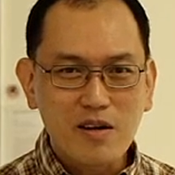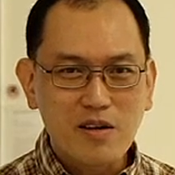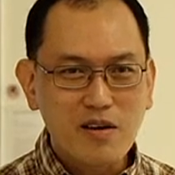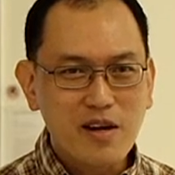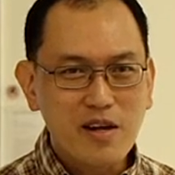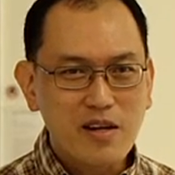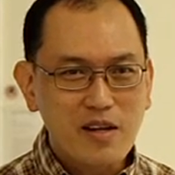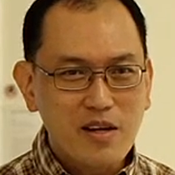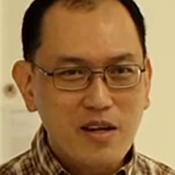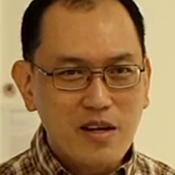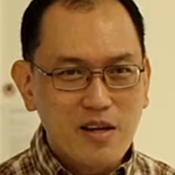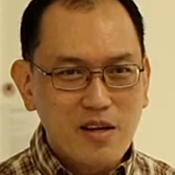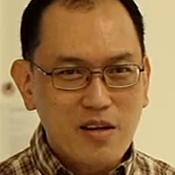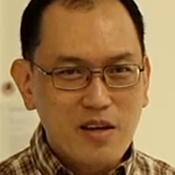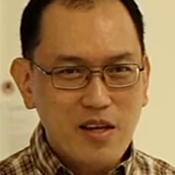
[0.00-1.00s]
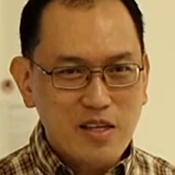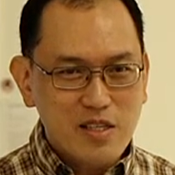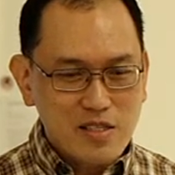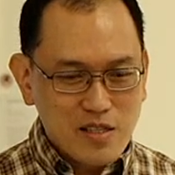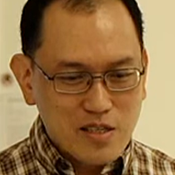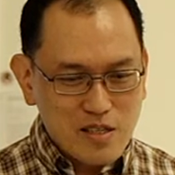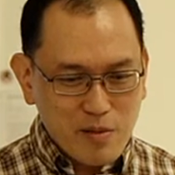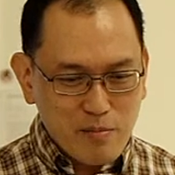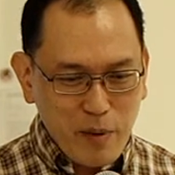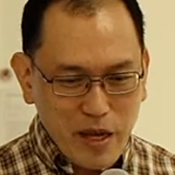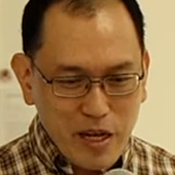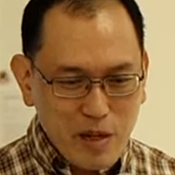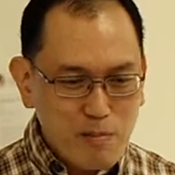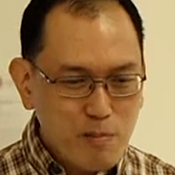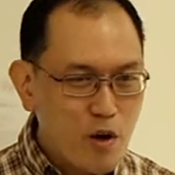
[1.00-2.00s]
right? Okay, it's a
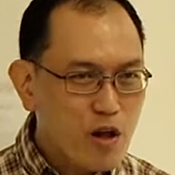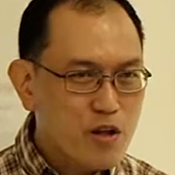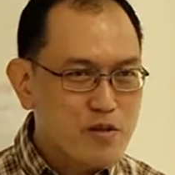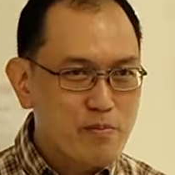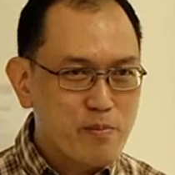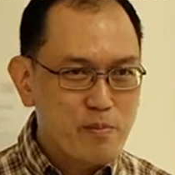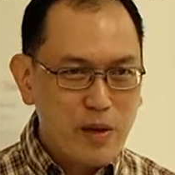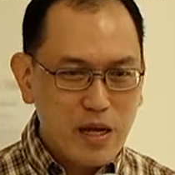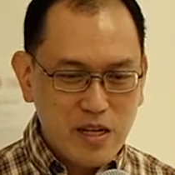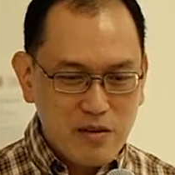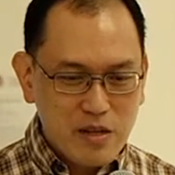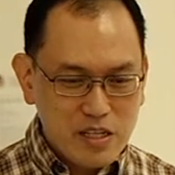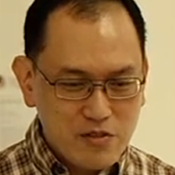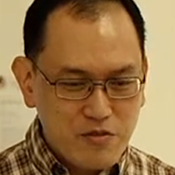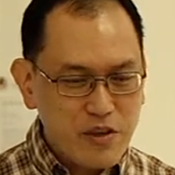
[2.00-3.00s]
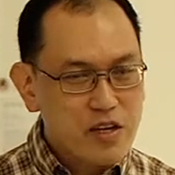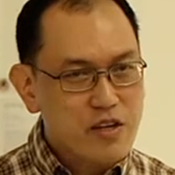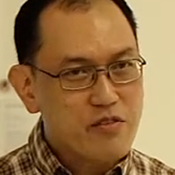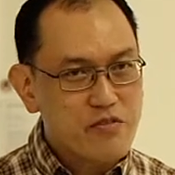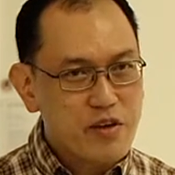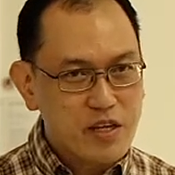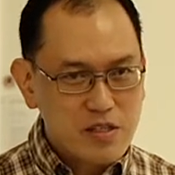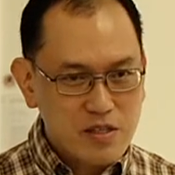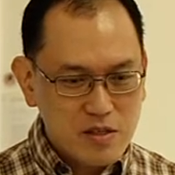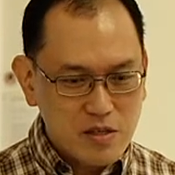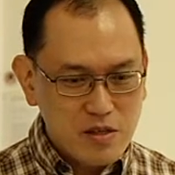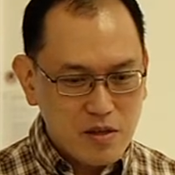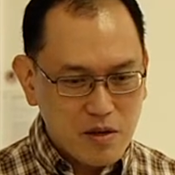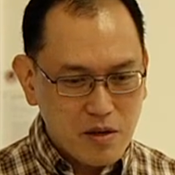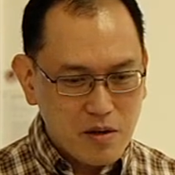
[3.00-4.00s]
badly mauled, badly disfigured face.
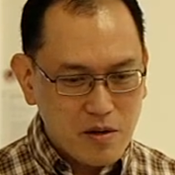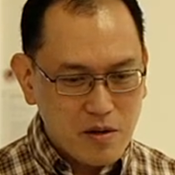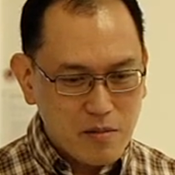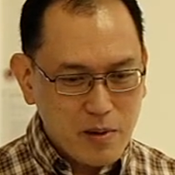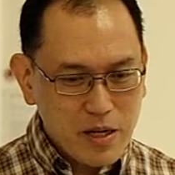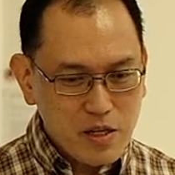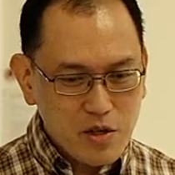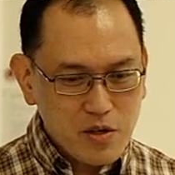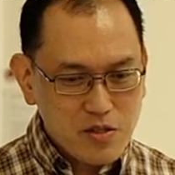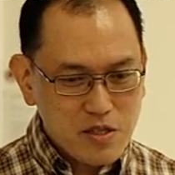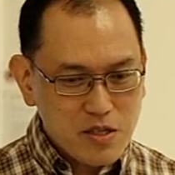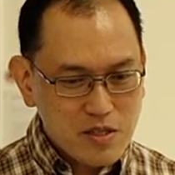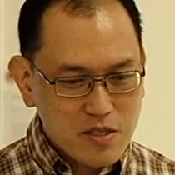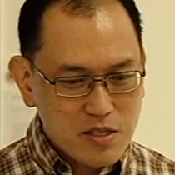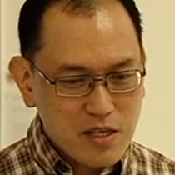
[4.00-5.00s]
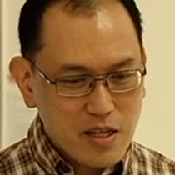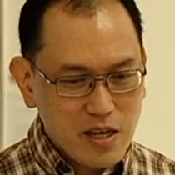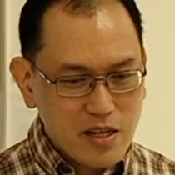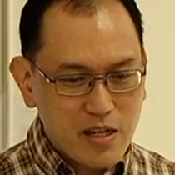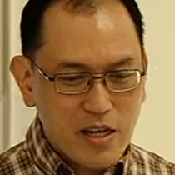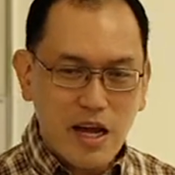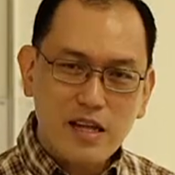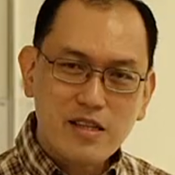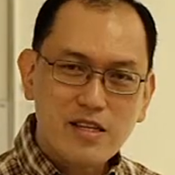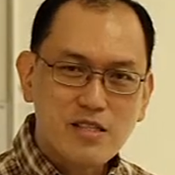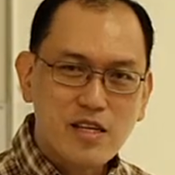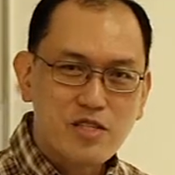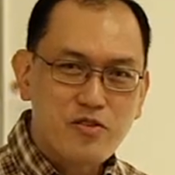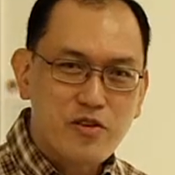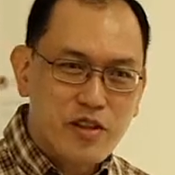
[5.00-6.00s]
But do you still see that the artist
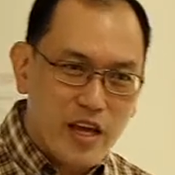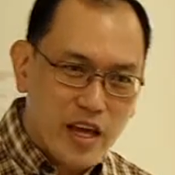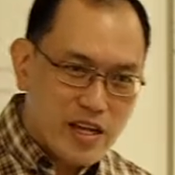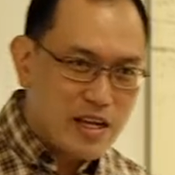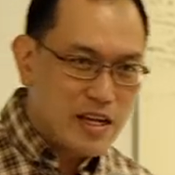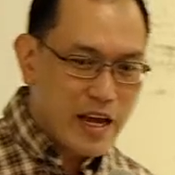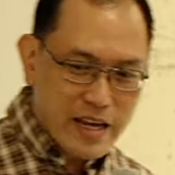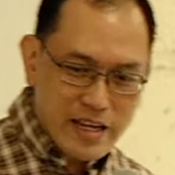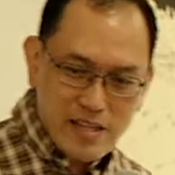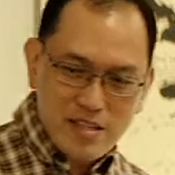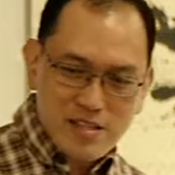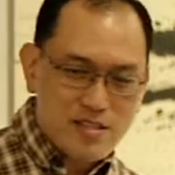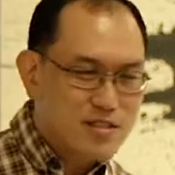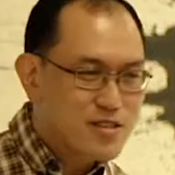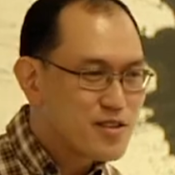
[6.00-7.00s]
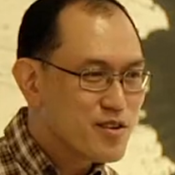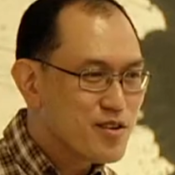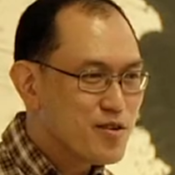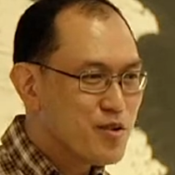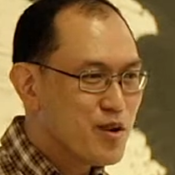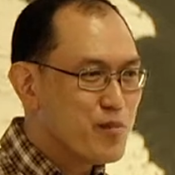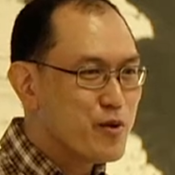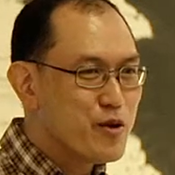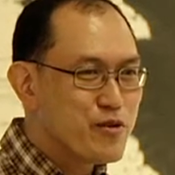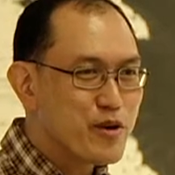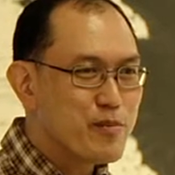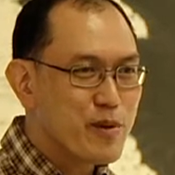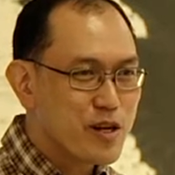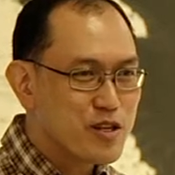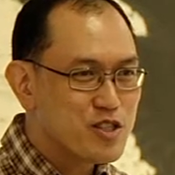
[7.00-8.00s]
has retained a likeness of Muriel
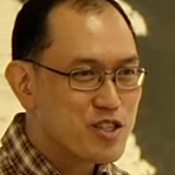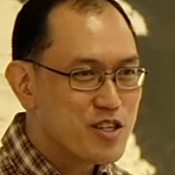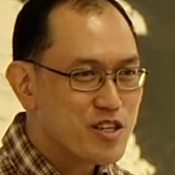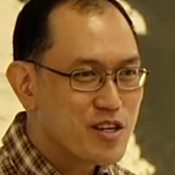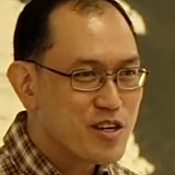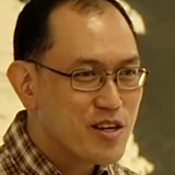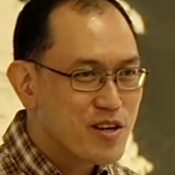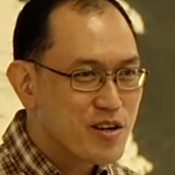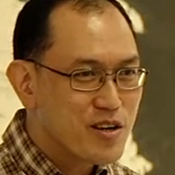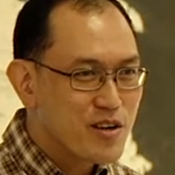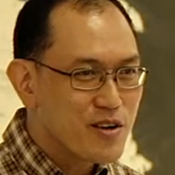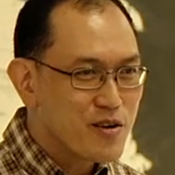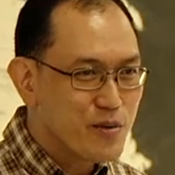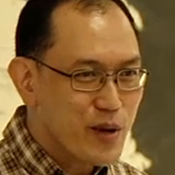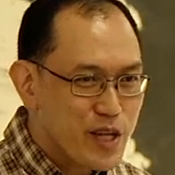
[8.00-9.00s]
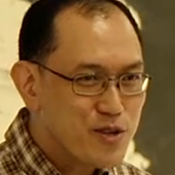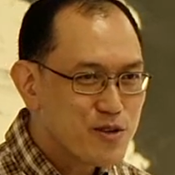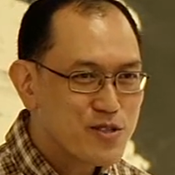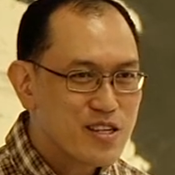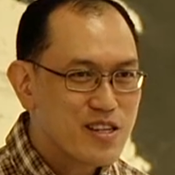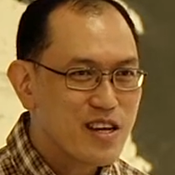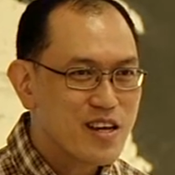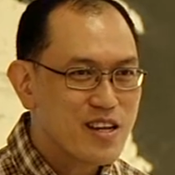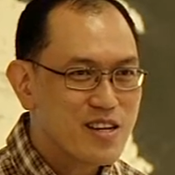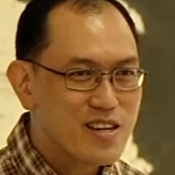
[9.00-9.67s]
Belcher? Where do you see that?